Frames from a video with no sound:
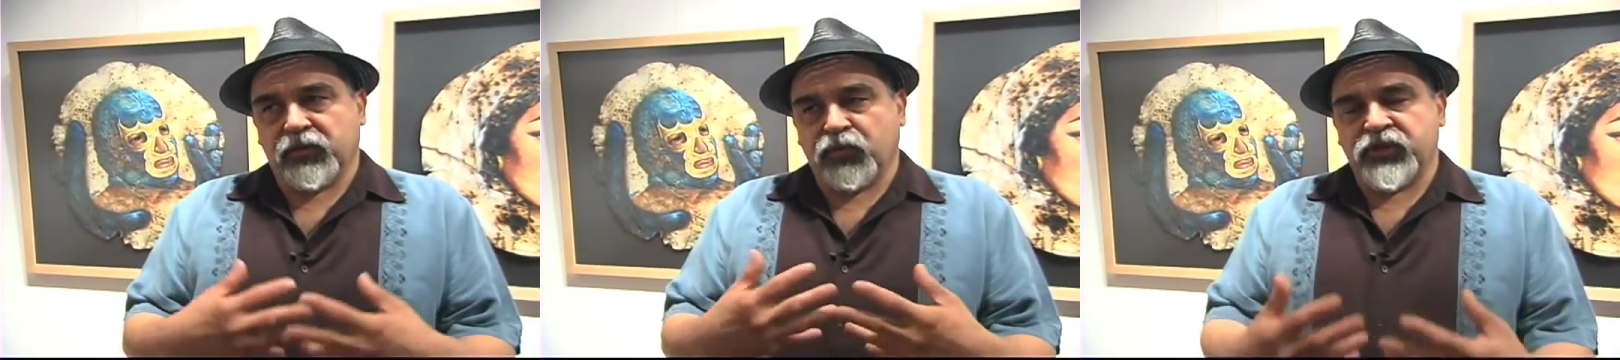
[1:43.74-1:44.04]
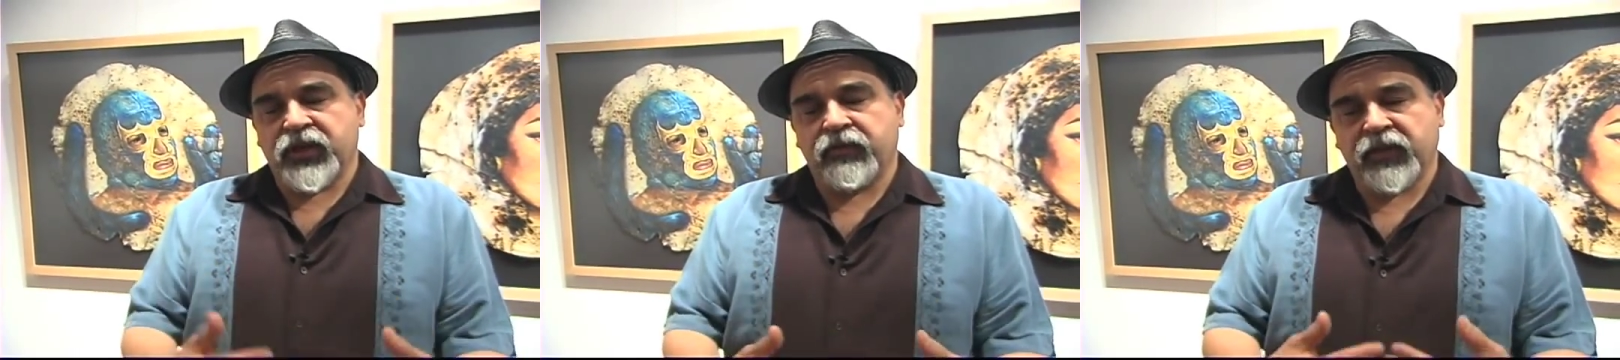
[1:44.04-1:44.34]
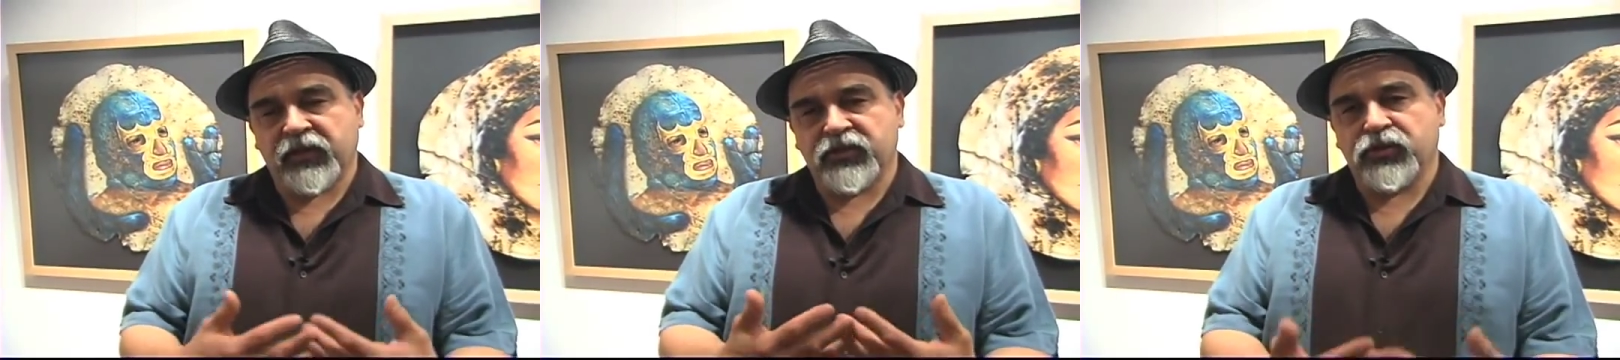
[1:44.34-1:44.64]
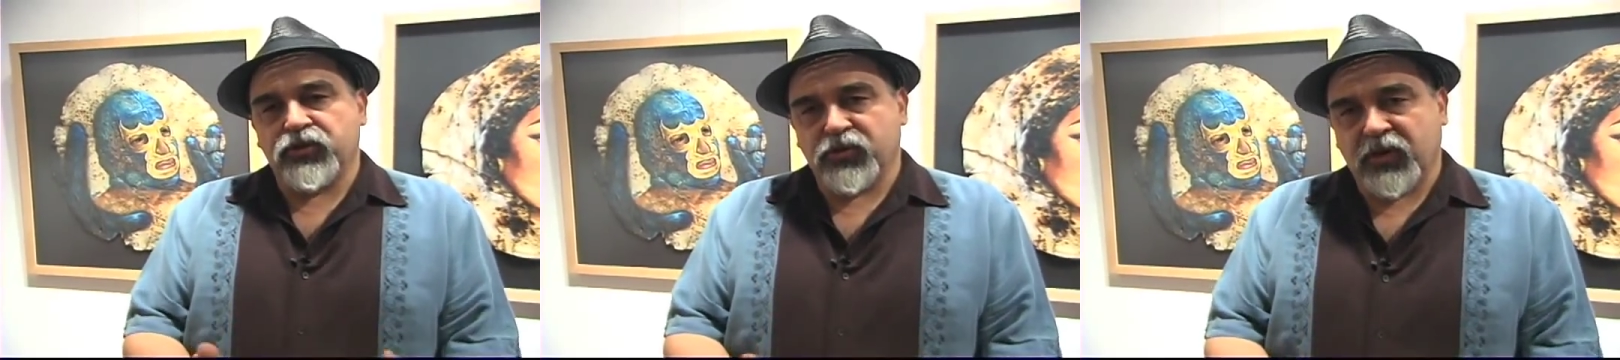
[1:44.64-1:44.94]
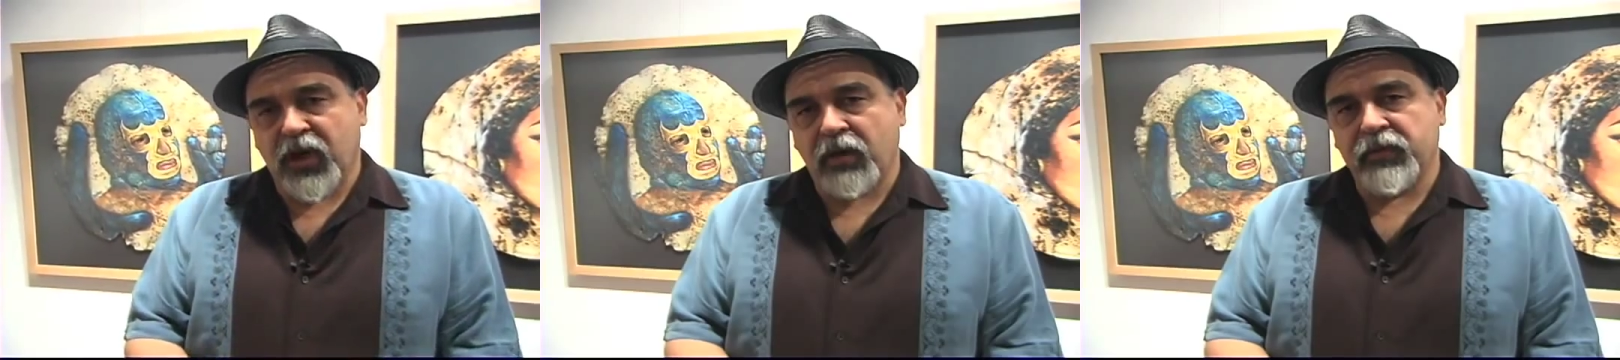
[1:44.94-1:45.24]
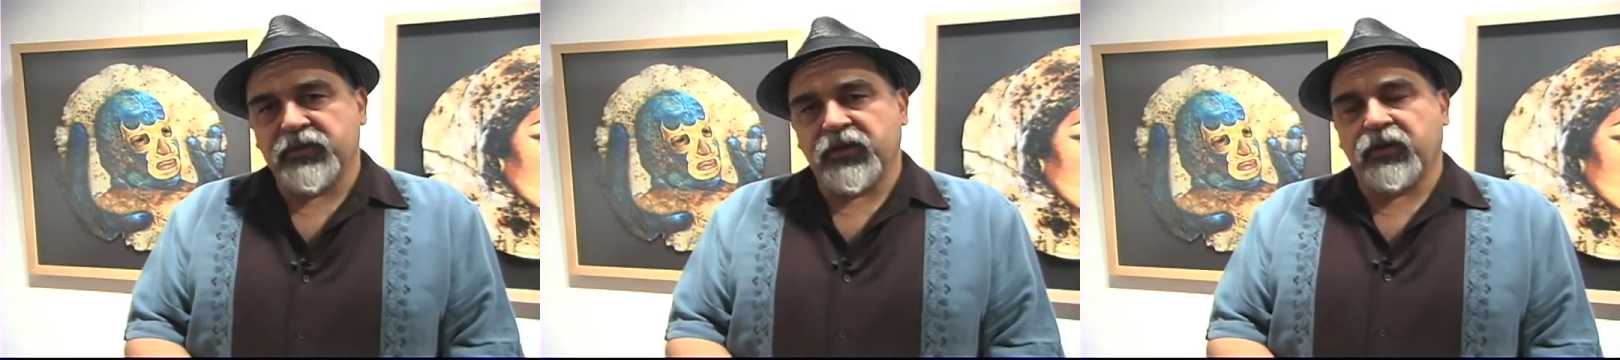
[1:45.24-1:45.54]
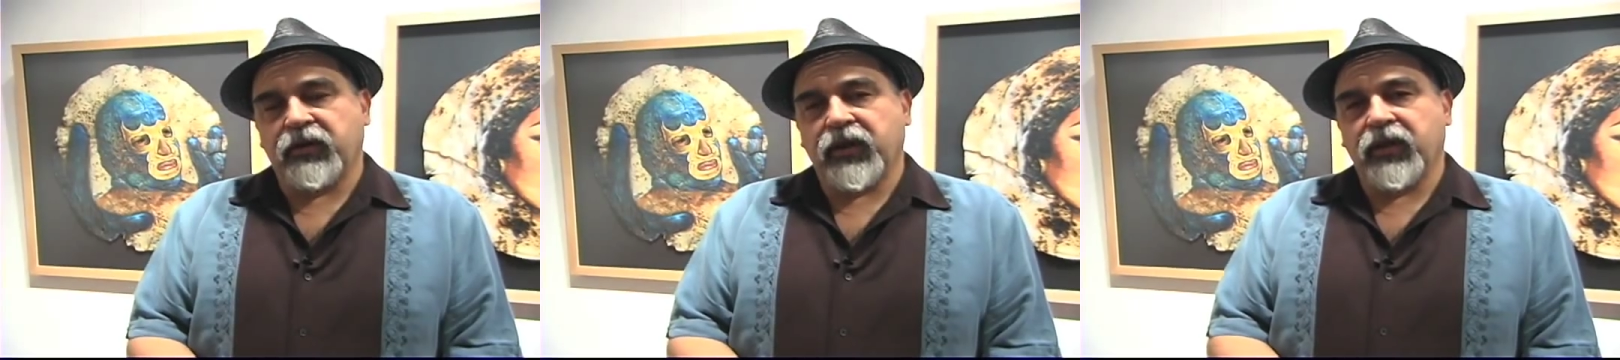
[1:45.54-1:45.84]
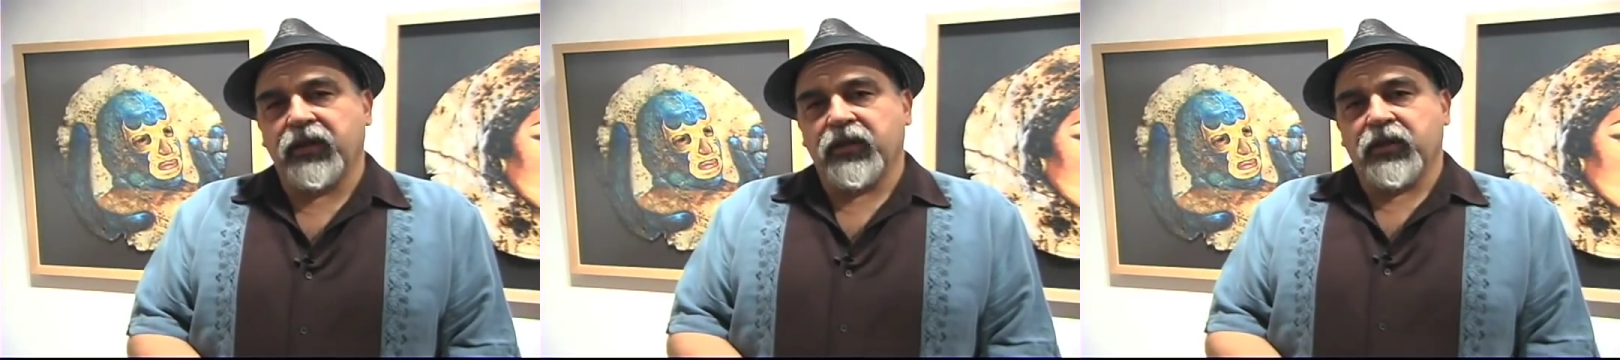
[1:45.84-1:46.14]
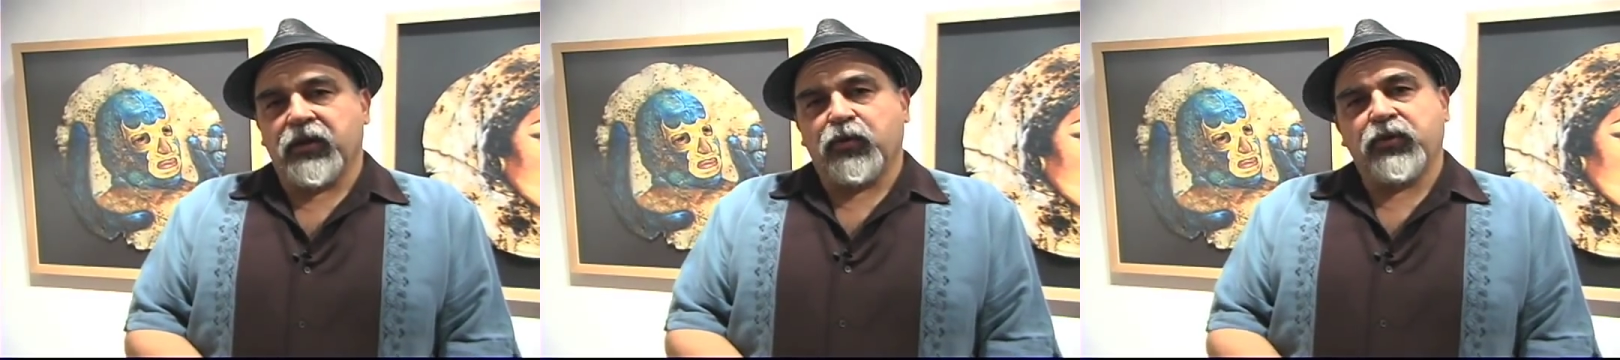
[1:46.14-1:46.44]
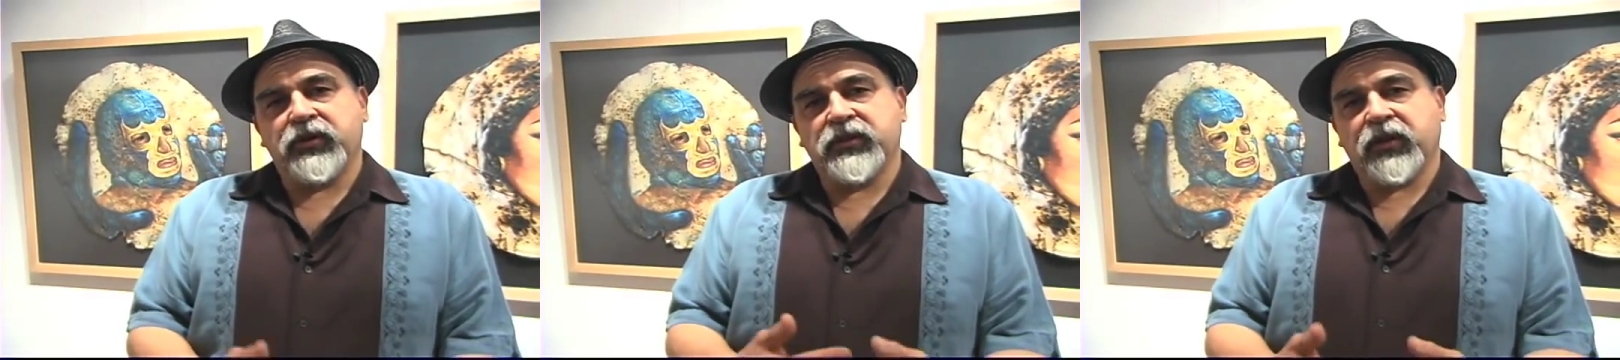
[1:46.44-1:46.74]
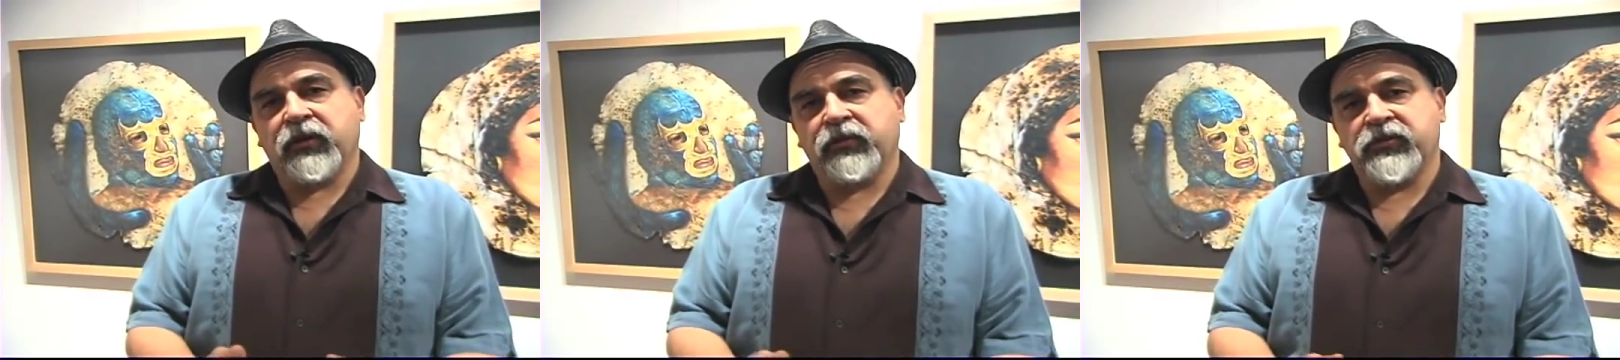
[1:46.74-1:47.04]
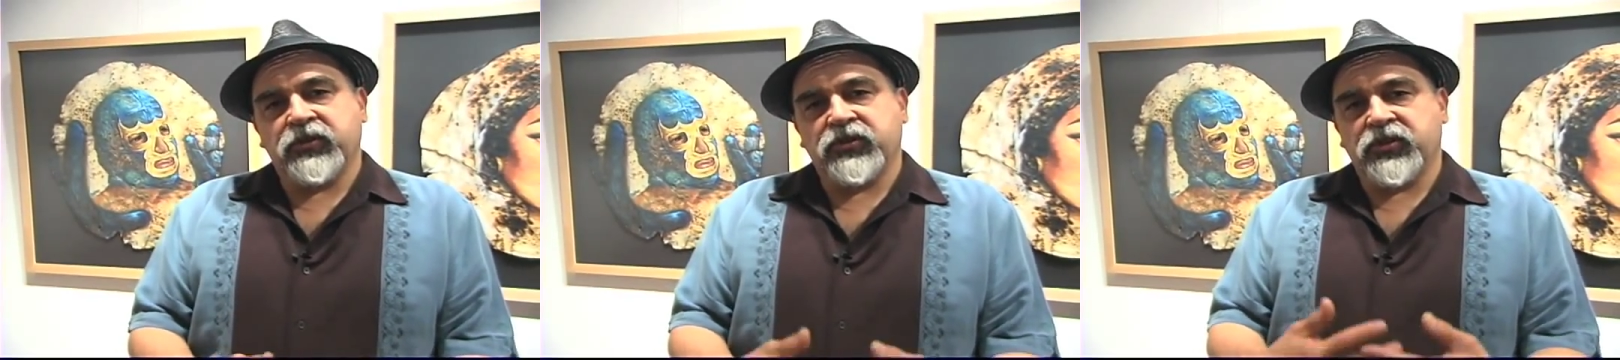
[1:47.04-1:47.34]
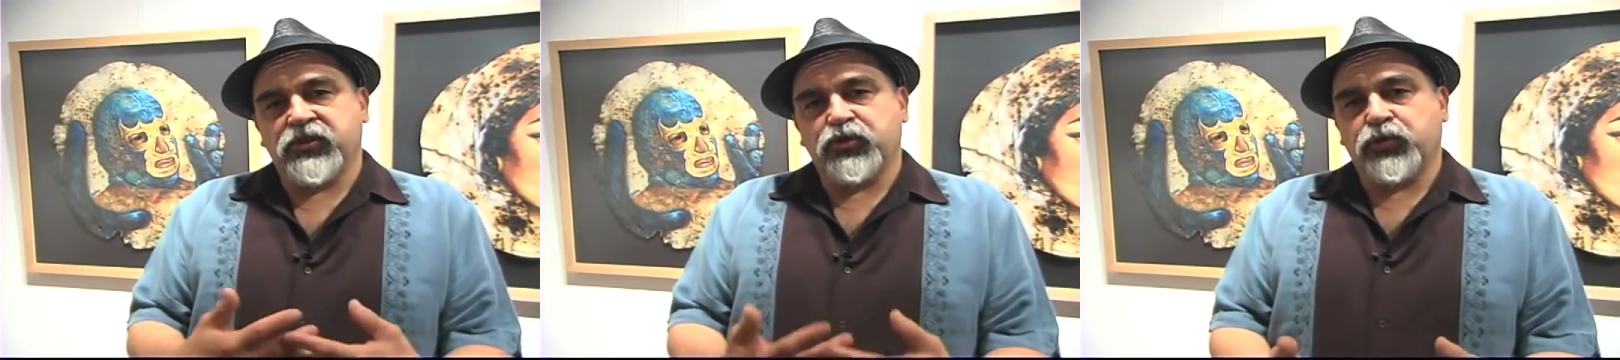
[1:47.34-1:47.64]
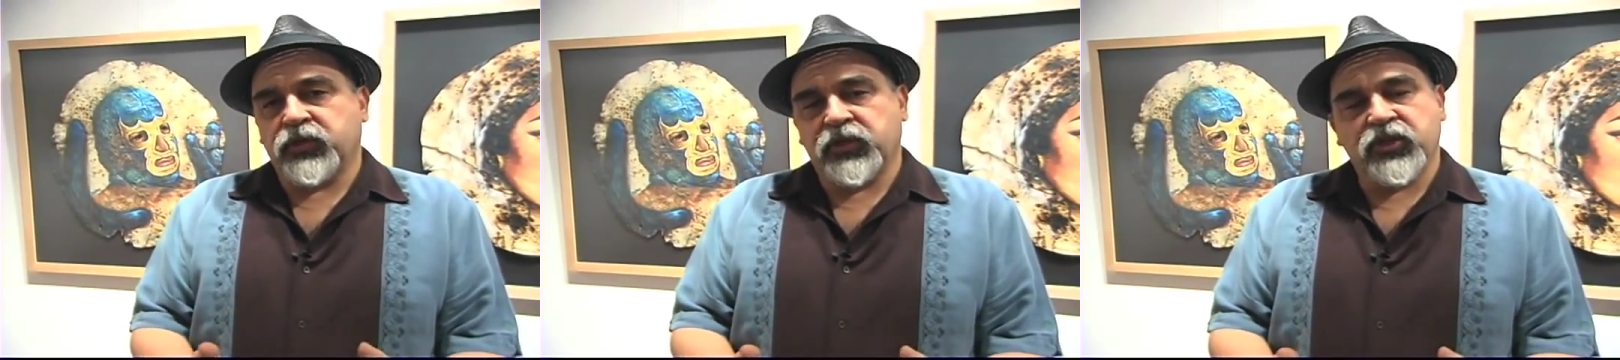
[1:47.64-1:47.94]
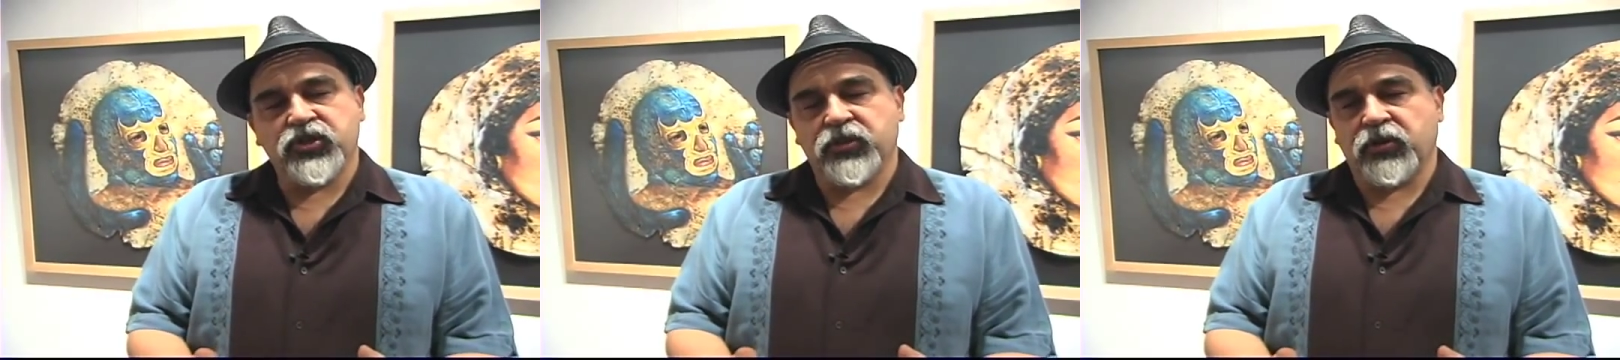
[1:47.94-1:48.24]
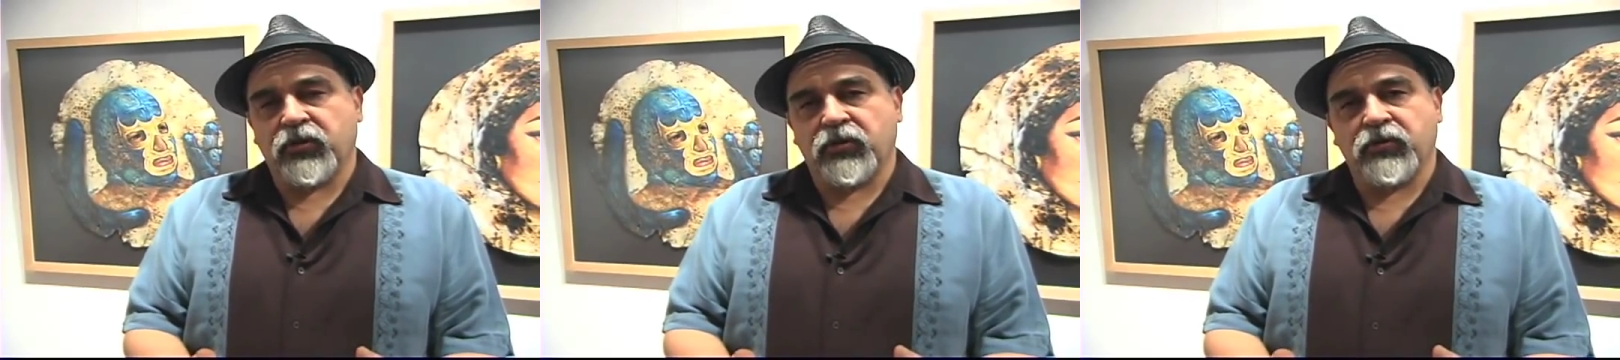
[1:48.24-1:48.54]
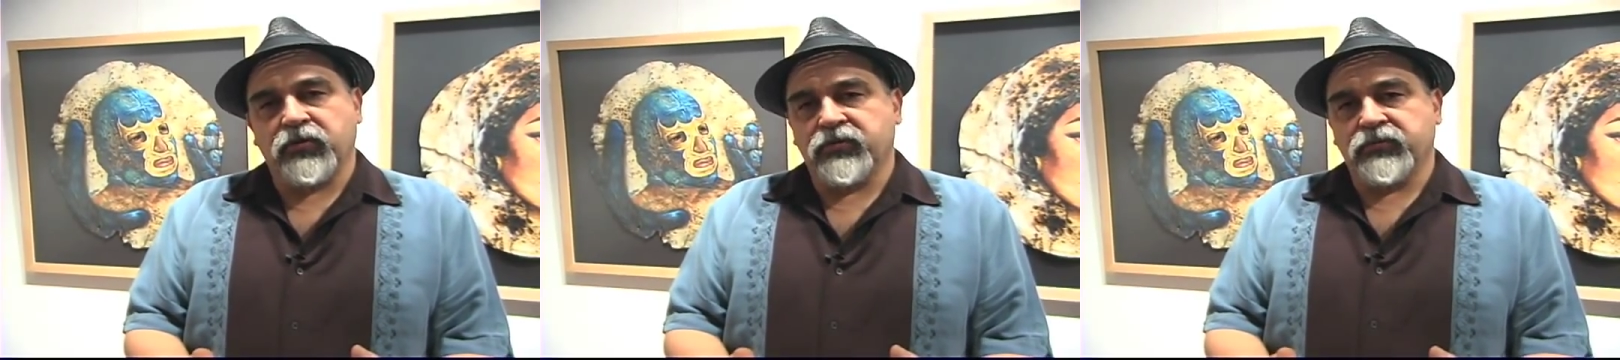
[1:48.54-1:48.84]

which have like a social commentary, whereas others are just traditional